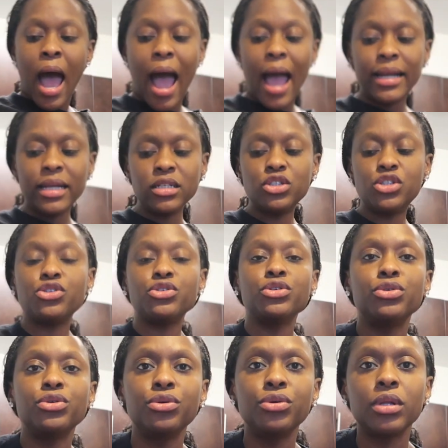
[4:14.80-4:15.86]
I didn't
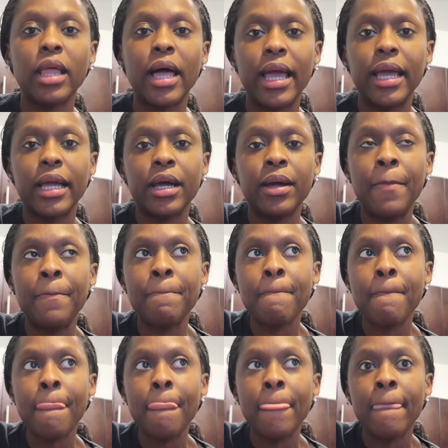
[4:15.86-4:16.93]
do like,
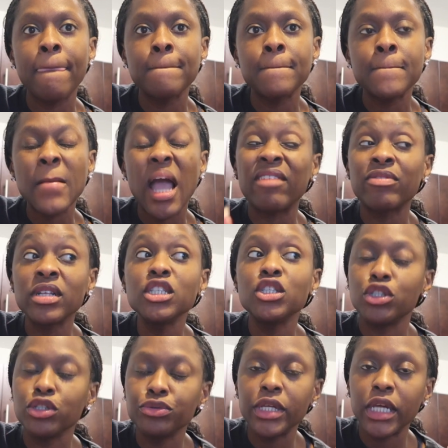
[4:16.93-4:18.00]
I really
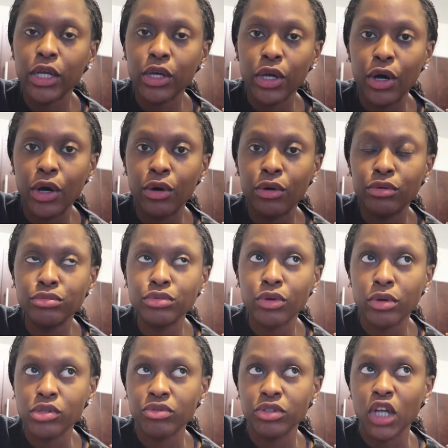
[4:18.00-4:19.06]
do need to go
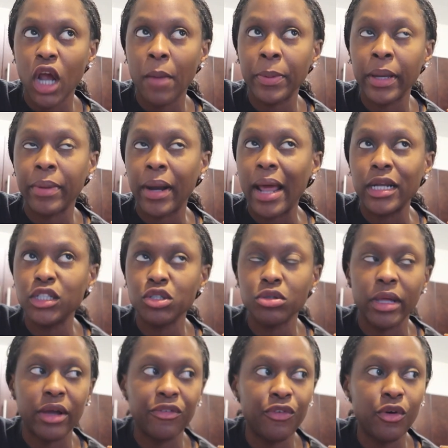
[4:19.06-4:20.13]
grocery shopping, but I didn't do
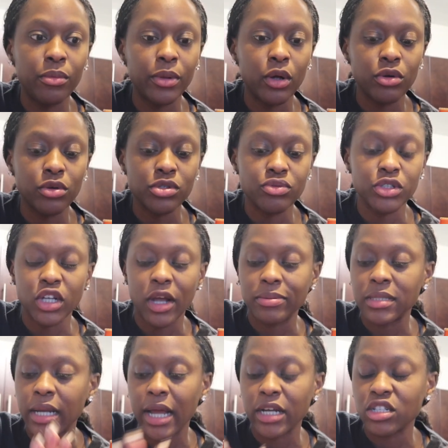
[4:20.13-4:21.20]
like a full-blown grocery shop
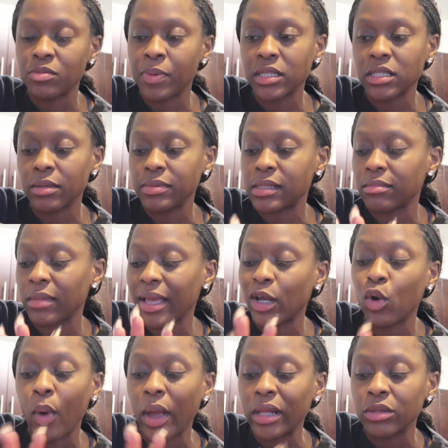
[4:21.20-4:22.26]
today. I just picked up some like
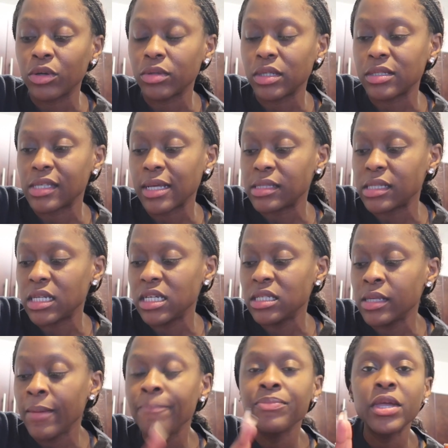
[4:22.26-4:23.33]
quick little
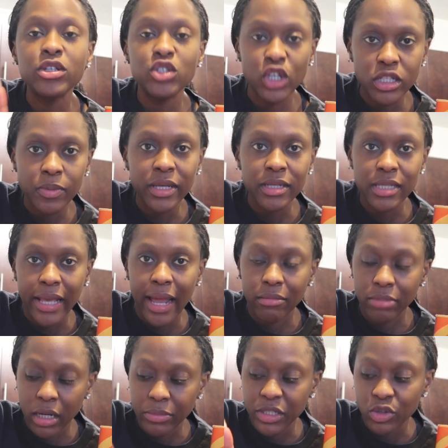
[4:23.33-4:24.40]
necessities just because again,
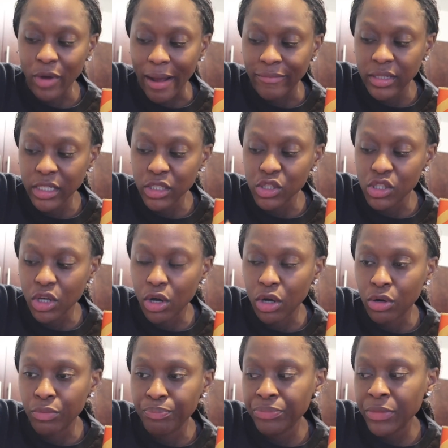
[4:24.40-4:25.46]
I'm gonna be traveling.
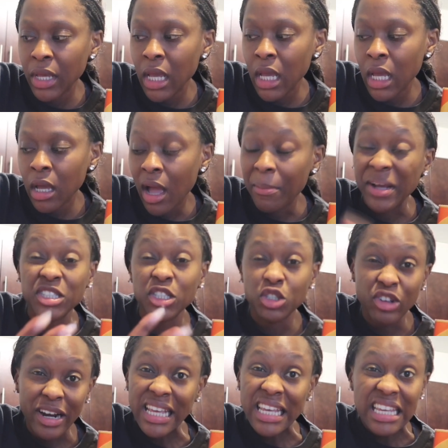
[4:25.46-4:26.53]
So I'm actually
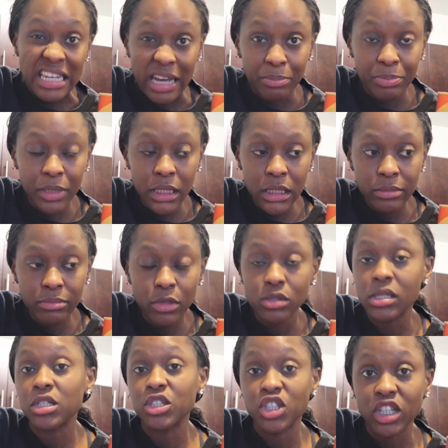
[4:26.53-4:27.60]
trying to eat up
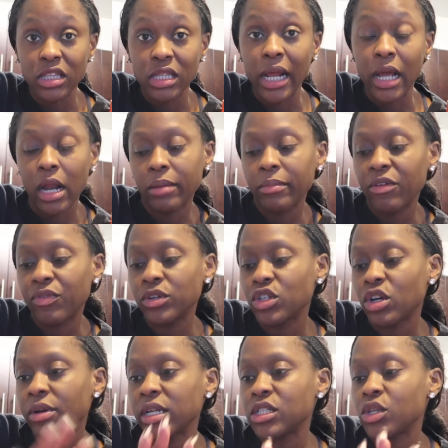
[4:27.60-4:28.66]
most of the shit that I got in my fridge
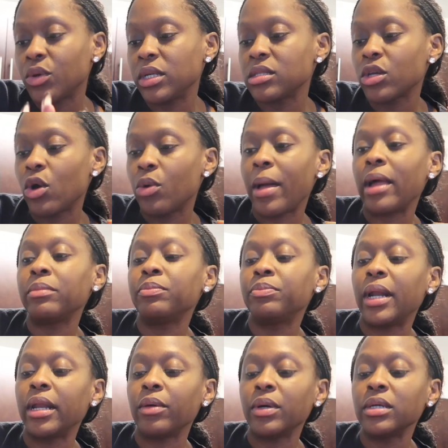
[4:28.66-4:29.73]
already so it doesn't go bad.
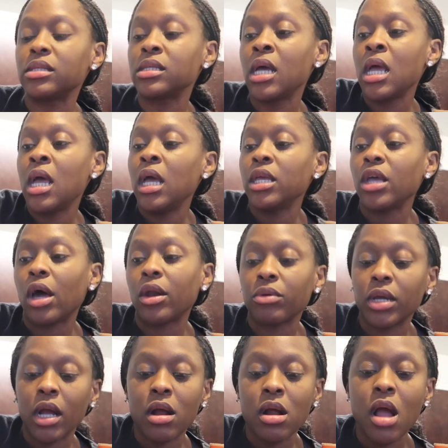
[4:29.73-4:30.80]
But anyways, y'all don't
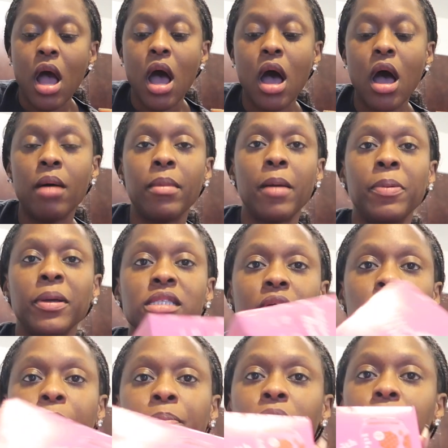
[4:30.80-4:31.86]
care. Um, I picked
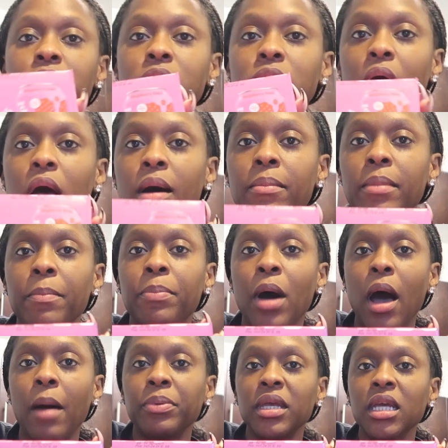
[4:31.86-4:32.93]
up some
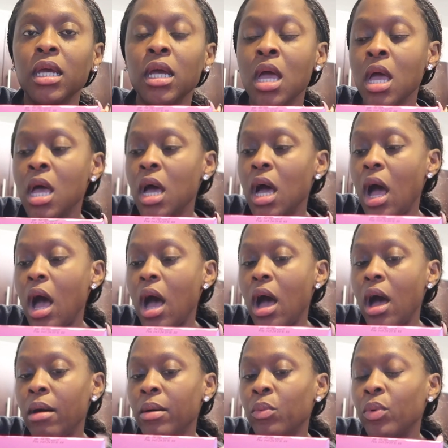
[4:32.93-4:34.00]
Poppi
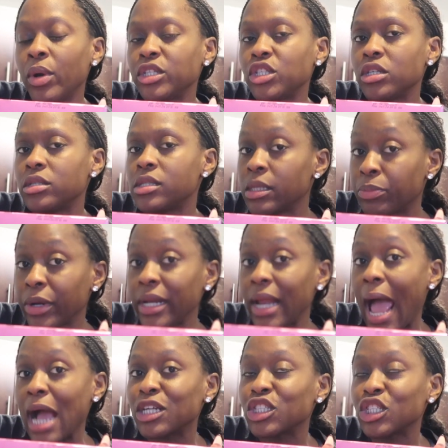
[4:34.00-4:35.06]
uh, which Sabrina
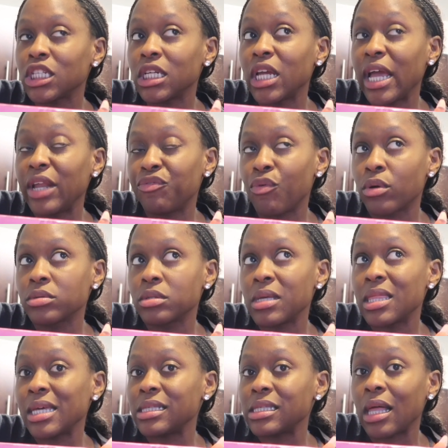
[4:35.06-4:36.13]
actually informed
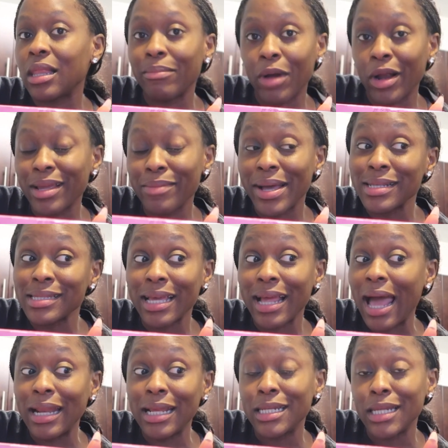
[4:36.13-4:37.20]
me they sell at Market Basket.
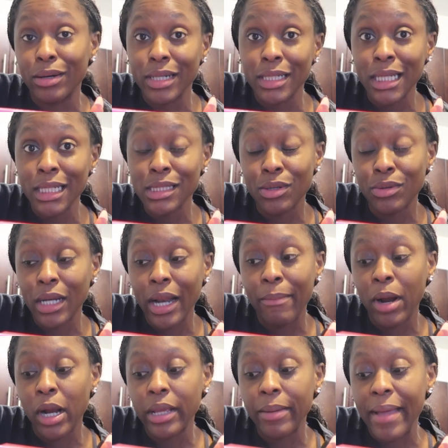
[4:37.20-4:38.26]
I didn't know that they sold it at
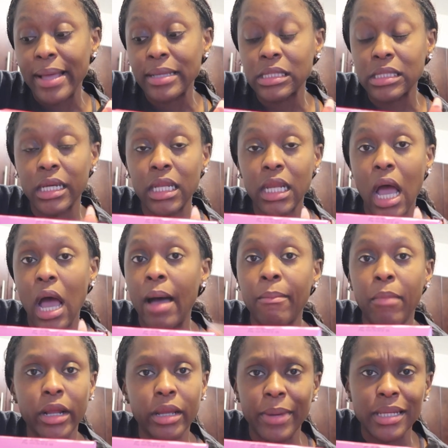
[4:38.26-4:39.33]
Market Basket. Uh,
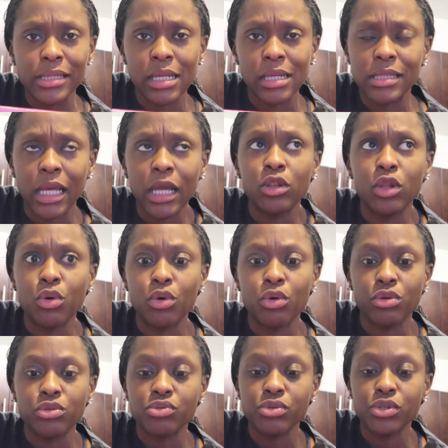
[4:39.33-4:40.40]
Market Basket is like a local
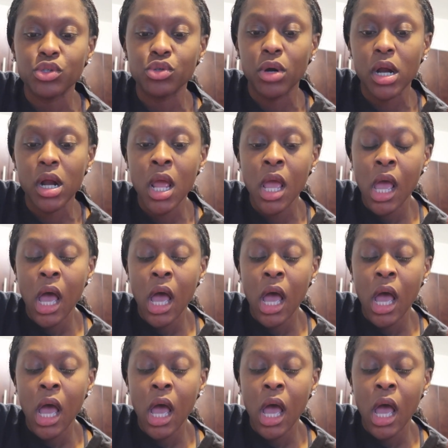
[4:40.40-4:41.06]
grocery store.